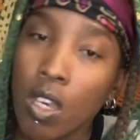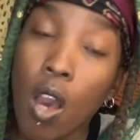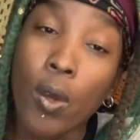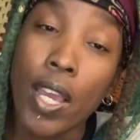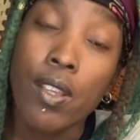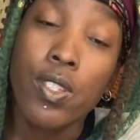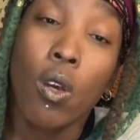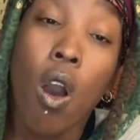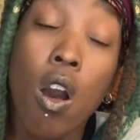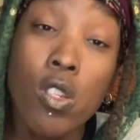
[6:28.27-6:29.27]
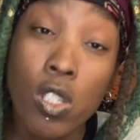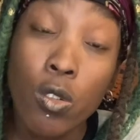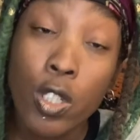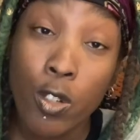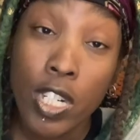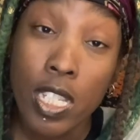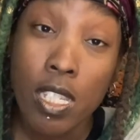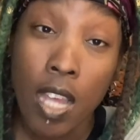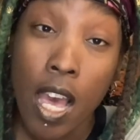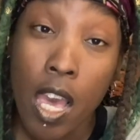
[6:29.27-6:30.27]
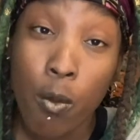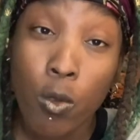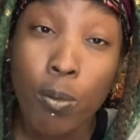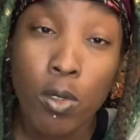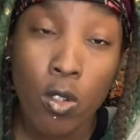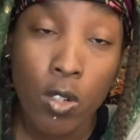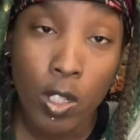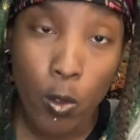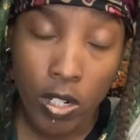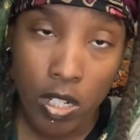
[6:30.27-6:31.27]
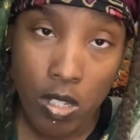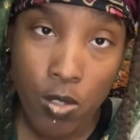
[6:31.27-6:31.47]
Okay, so also during this time with Pluto in Aquarius,